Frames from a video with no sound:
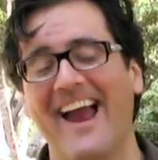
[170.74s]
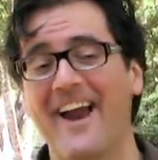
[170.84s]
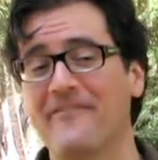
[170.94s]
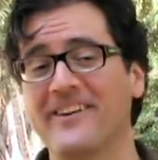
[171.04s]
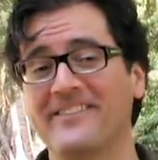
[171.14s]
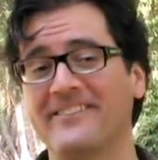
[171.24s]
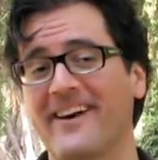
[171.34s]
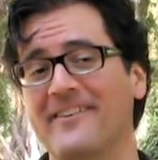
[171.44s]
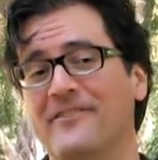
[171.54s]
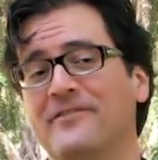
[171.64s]
Every
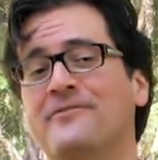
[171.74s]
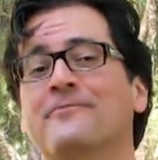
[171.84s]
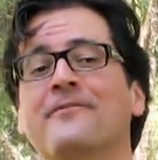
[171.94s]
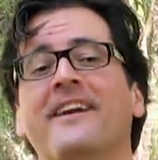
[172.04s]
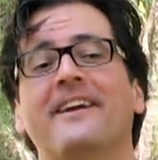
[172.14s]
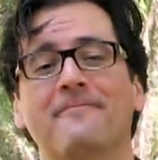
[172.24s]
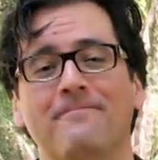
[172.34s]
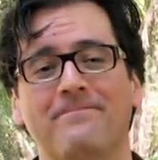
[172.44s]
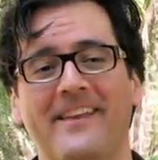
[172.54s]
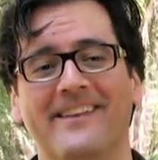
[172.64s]
designer's dream
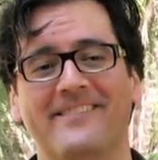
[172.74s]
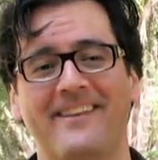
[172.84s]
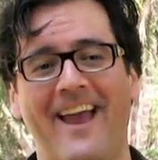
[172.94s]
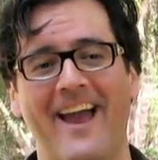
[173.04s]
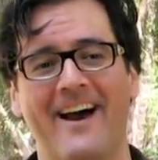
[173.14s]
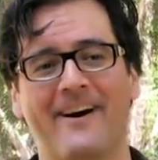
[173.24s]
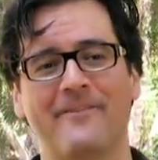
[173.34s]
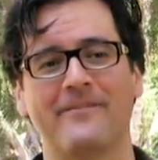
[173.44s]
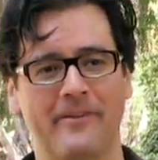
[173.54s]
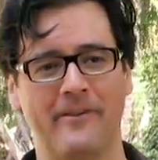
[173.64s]
is to
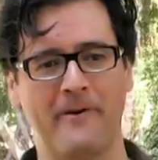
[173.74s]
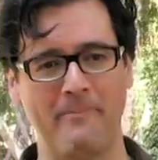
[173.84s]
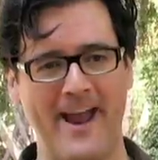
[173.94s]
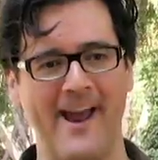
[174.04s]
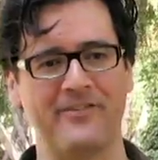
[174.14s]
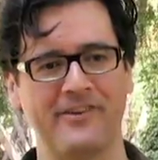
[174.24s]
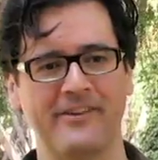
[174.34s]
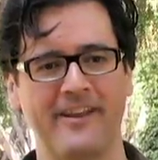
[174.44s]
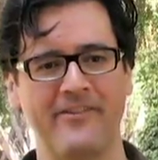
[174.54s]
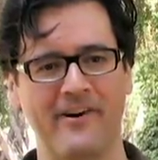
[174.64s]
have their
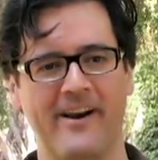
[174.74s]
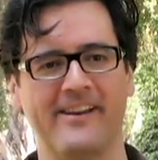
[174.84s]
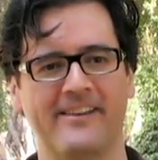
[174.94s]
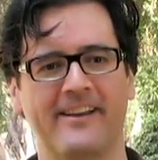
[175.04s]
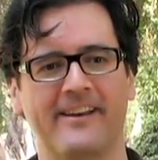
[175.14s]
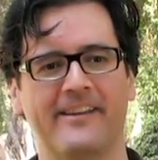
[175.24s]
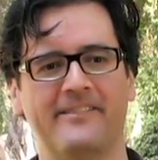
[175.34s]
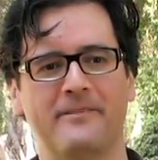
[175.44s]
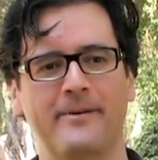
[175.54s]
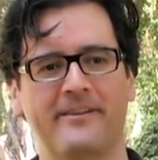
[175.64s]
passion and their ideas
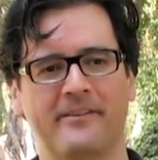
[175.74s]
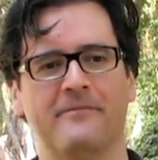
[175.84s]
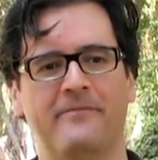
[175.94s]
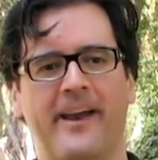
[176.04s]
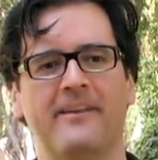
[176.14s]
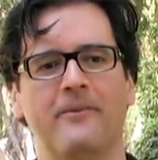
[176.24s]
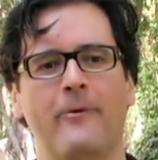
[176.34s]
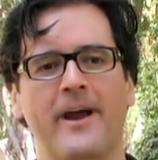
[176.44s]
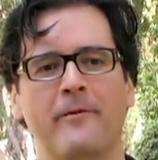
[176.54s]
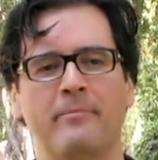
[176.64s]
to be conveyed in a
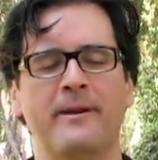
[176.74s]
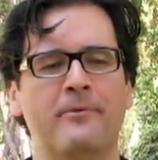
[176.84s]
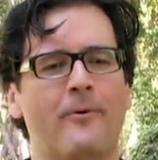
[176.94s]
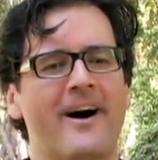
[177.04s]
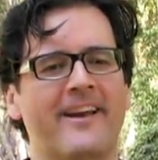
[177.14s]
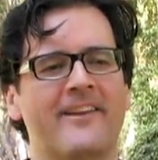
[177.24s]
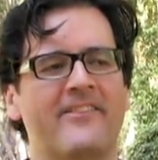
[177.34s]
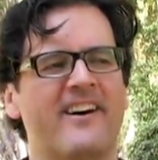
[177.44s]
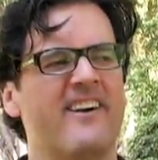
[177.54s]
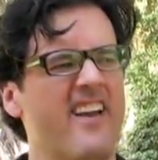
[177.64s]
way that when people walk in
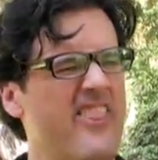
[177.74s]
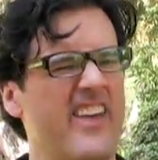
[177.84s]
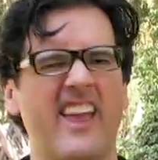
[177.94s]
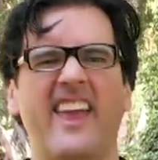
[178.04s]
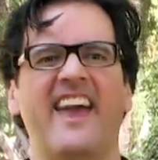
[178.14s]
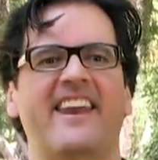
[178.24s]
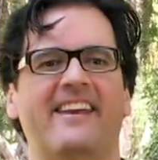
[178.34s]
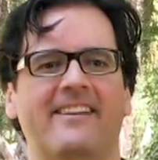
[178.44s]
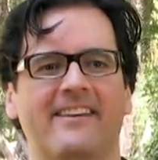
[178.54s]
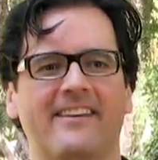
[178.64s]
there, they get it.
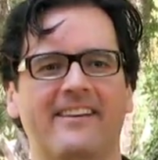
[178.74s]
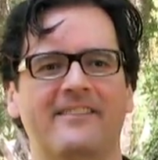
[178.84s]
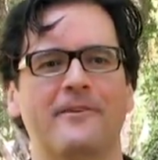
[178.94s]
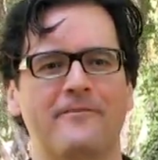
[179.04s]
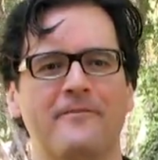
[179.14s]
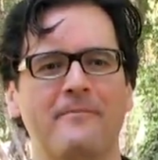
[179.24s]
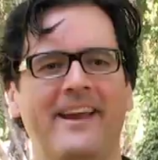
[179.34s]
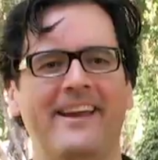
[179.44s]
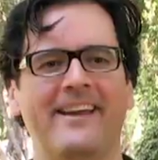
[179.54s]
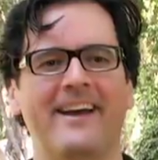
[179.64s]
So for
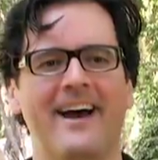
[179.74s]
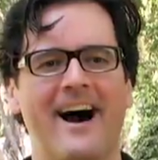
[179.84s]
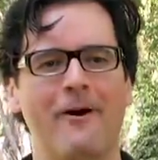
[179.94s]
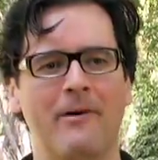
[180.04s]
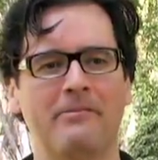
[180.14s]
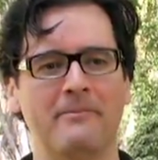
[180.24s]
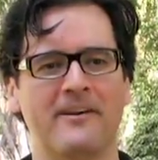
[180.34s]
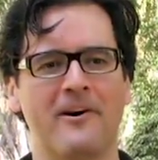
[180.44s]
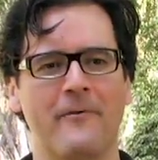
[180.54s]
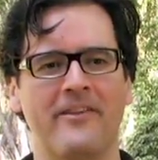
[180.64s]
me, I want them to
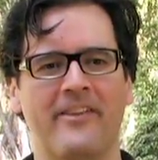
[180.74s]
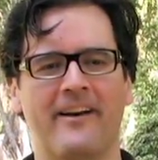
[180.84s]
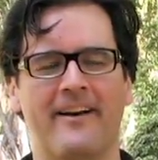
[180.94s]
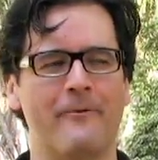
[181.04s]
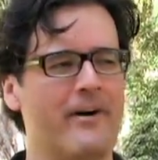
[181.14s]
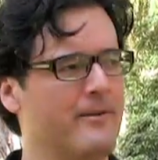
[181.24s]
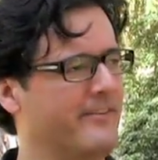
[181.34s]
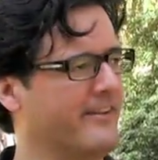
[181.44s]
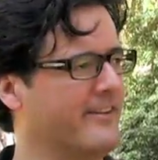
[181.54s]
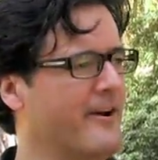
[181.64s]
go in there and I want them
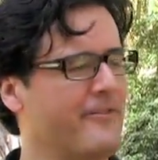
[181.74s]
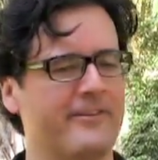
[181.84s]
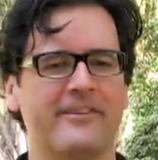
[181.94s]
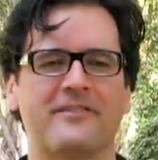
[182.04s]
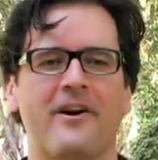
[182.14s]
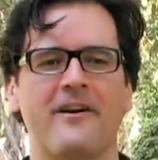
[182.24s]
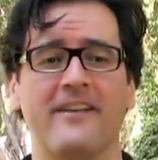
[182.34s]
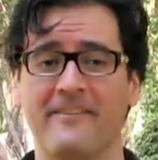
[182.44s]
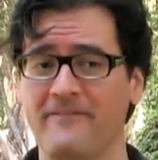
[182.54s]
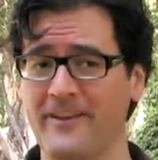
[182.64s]
to go through this garden
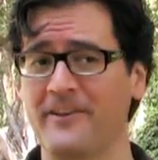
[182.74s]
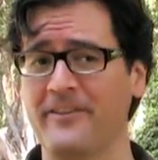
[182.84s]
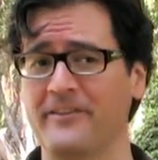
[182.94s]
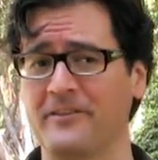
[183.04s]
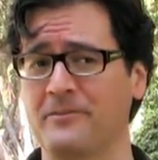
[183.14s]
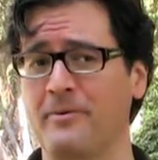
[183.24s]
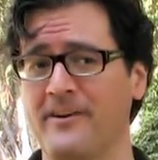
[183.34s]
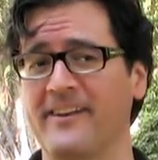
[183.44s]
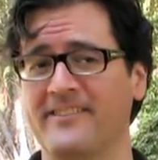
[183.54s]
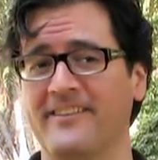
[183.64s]
and feel those
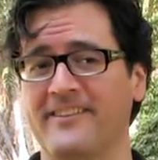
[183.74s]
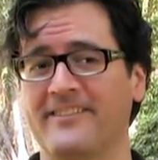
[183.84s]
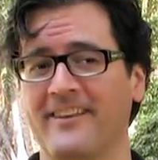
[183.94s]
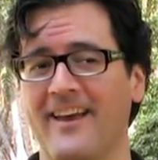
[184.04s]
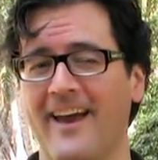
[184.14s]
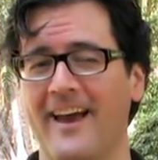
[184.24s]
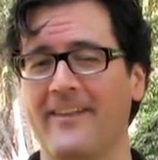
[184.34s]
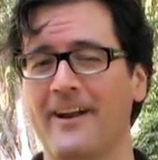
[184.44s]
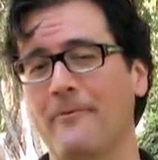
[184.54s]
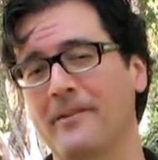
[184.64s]
experiences, and
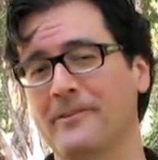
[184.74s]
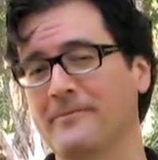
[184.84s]
then I want them